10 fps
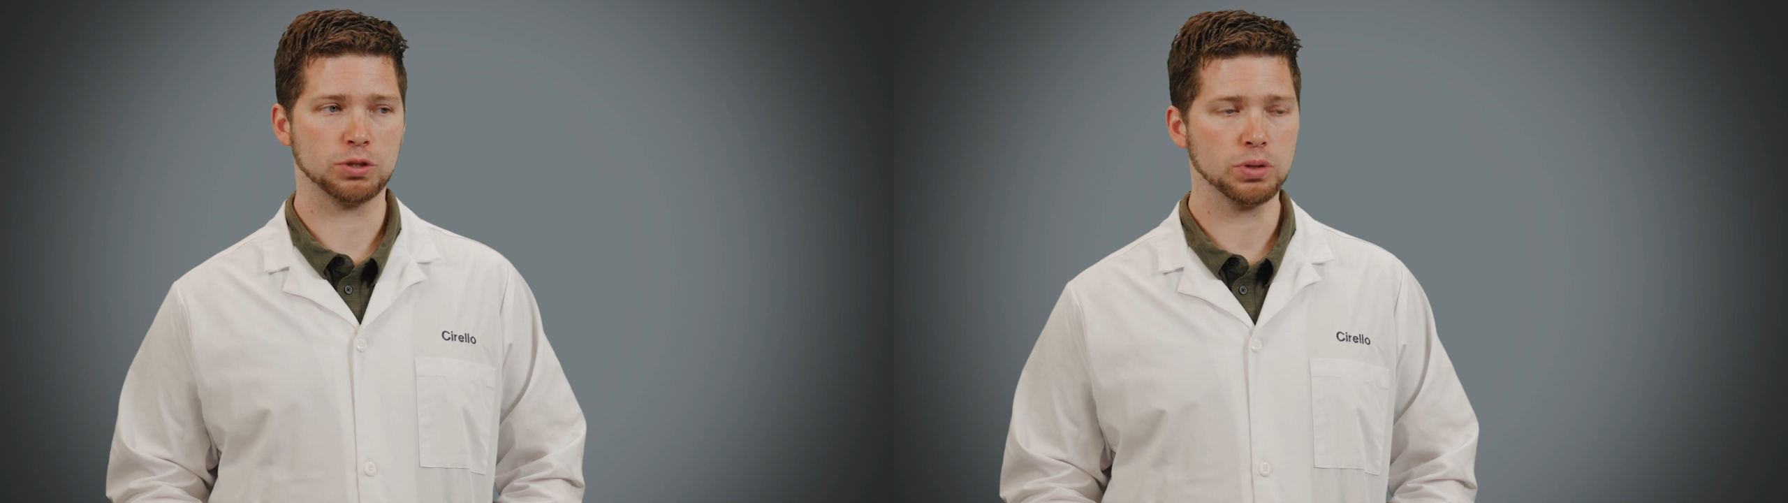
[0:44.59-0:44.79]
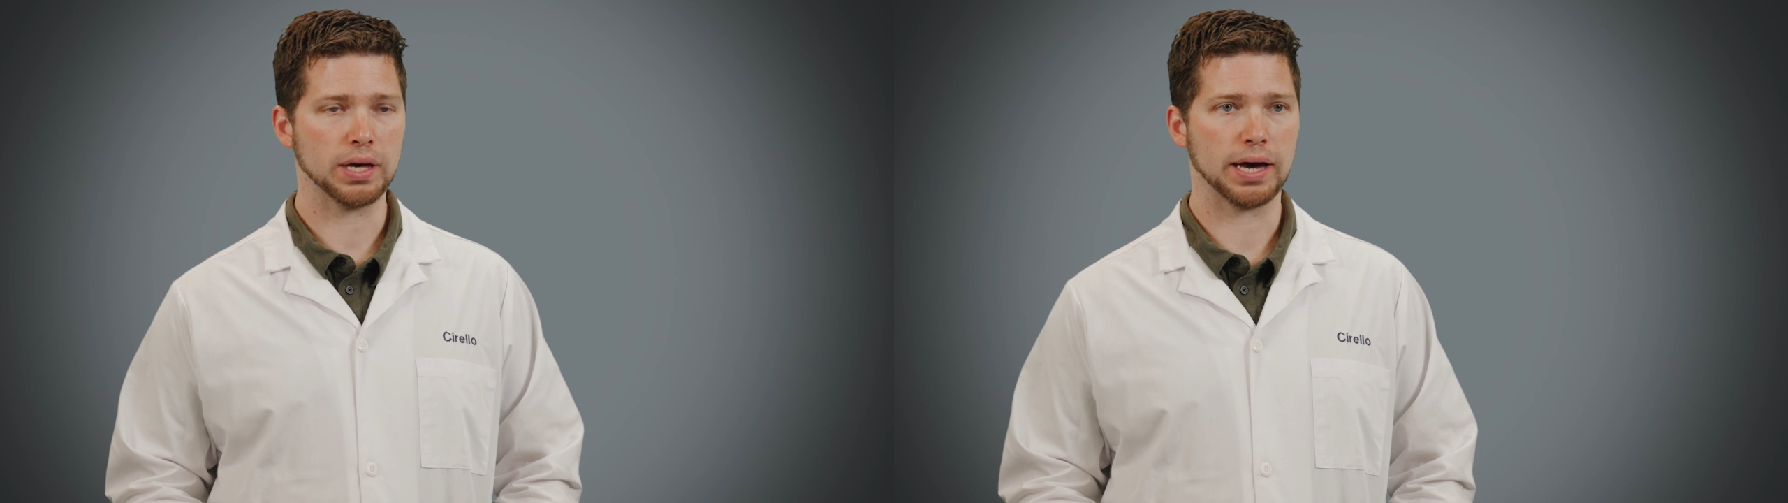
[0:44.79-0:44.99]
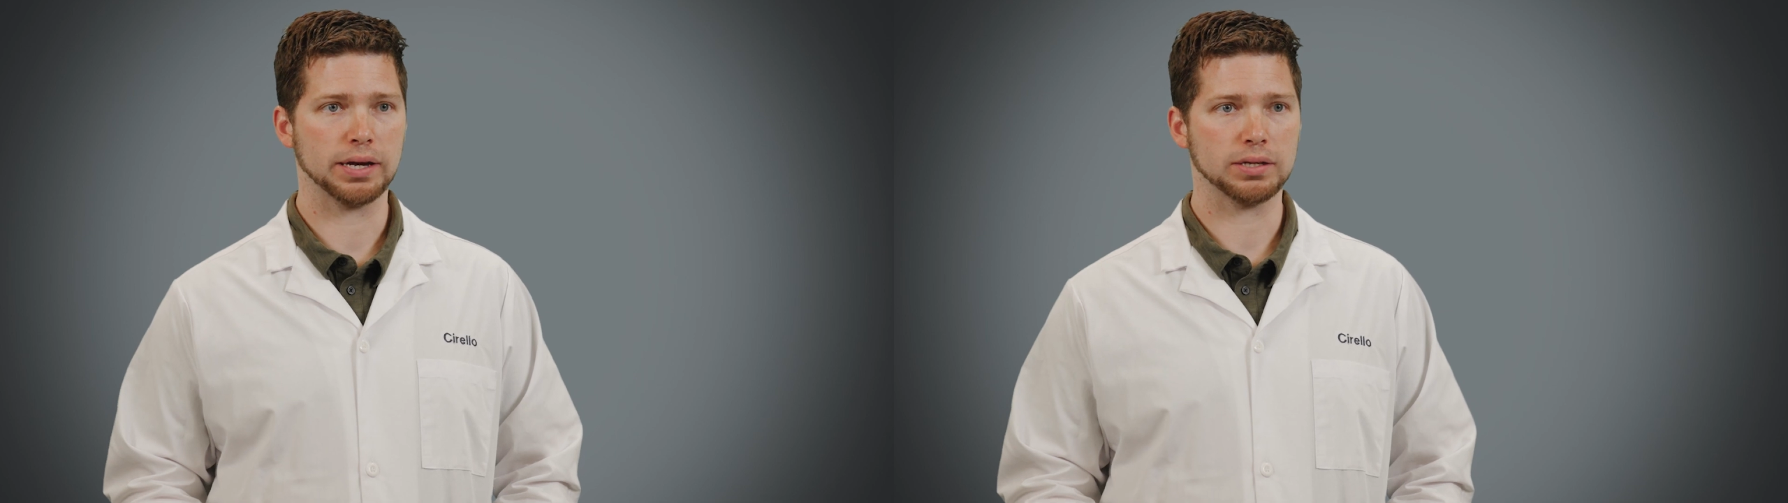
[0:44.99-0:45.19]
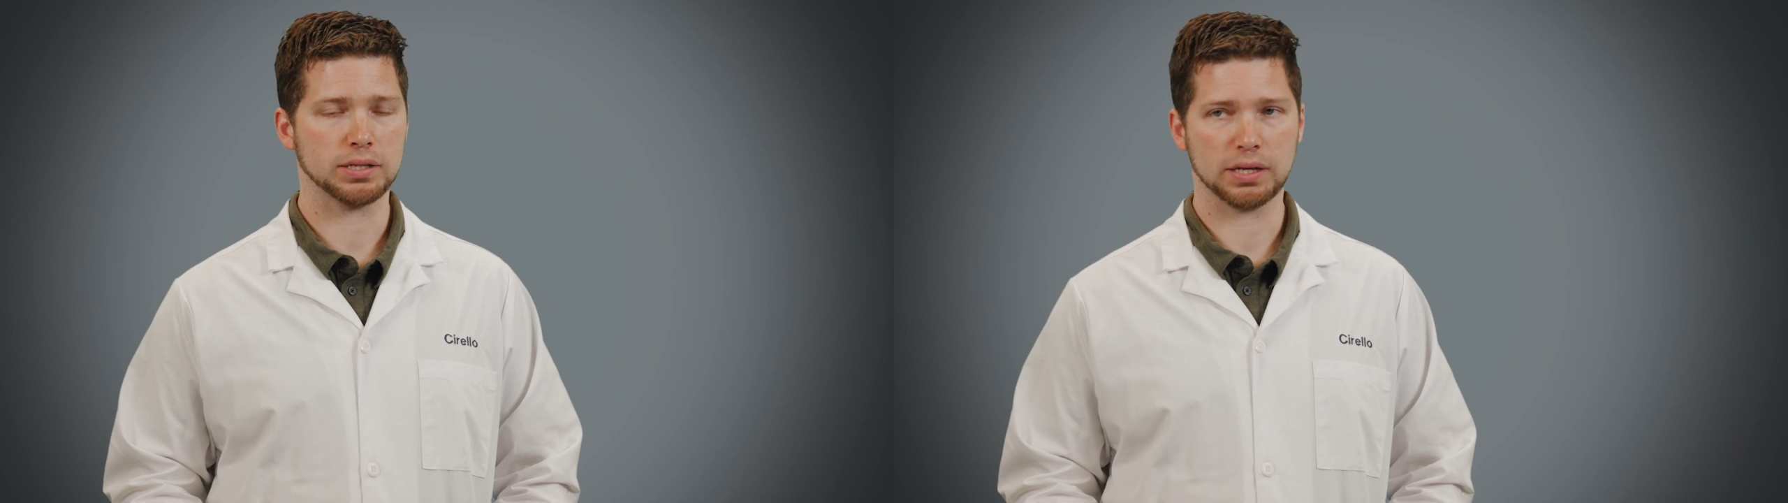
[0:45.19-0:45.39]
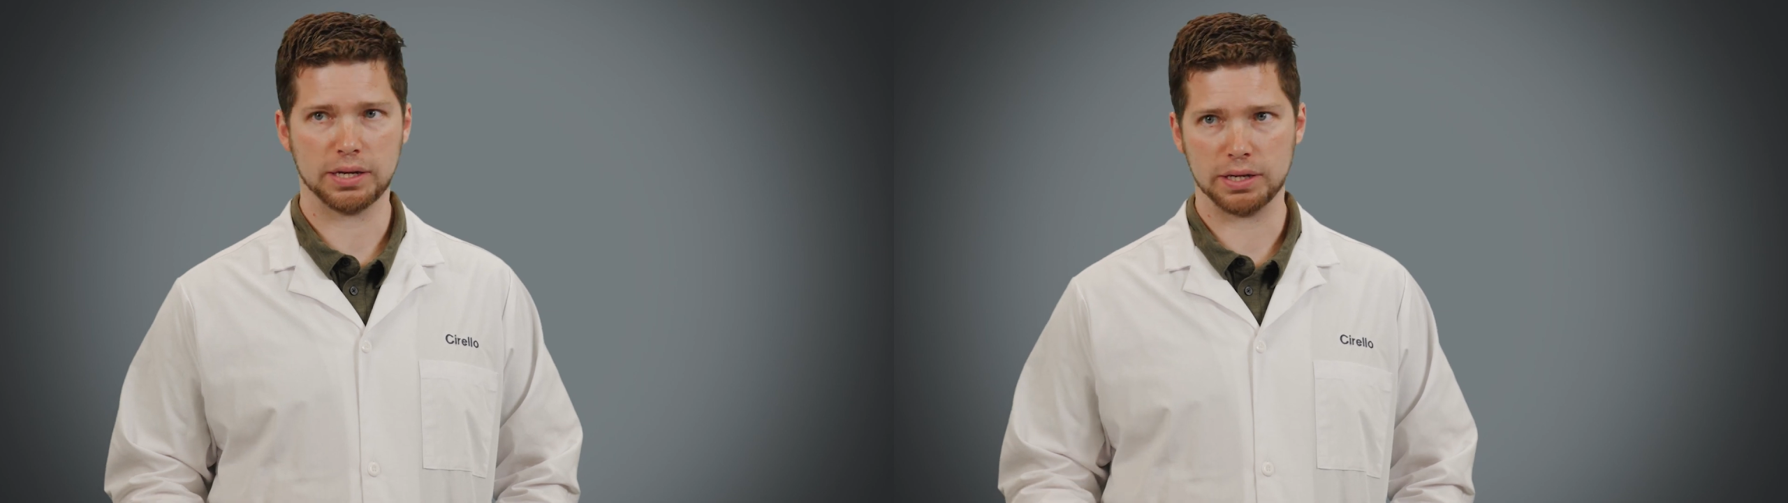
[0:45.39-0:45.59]
do
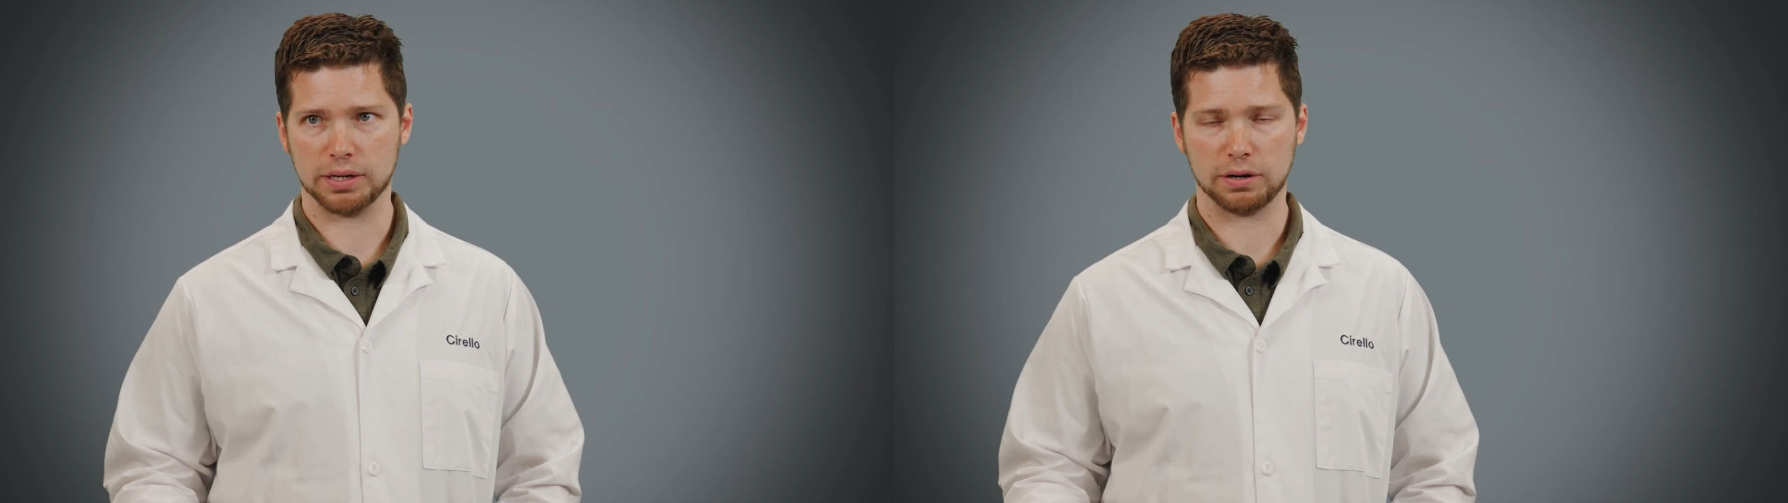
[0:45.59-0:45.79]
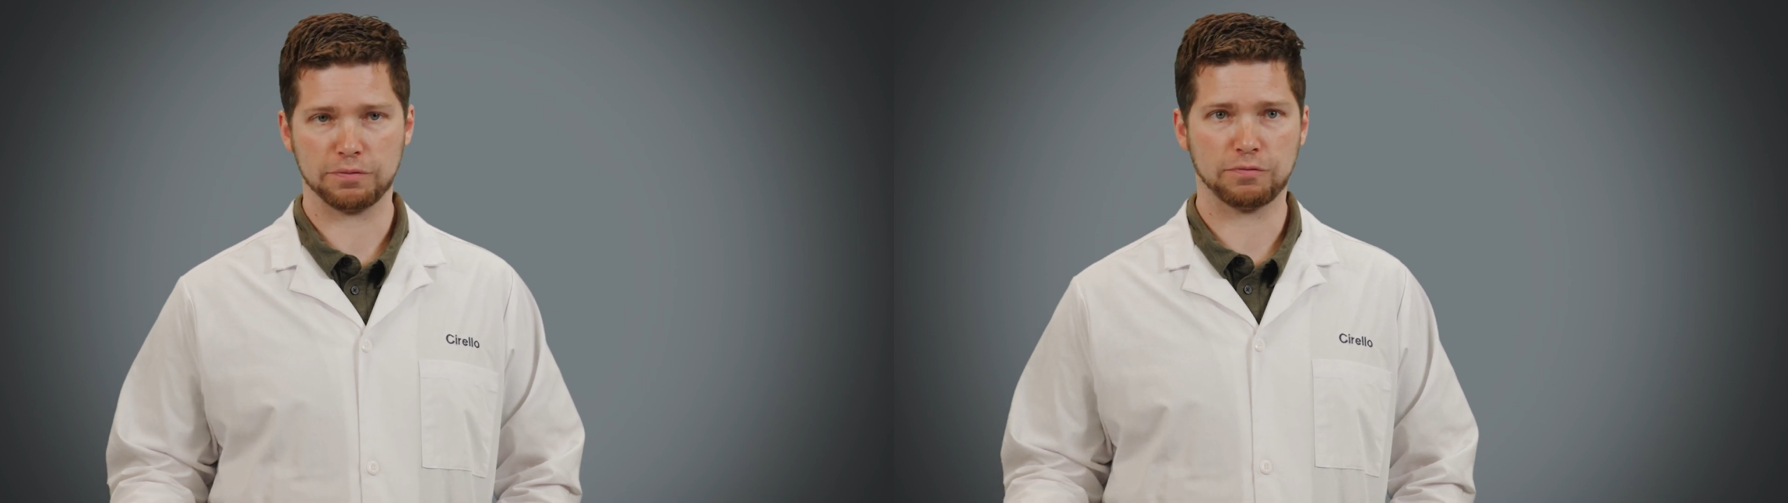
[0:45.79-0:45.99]
that in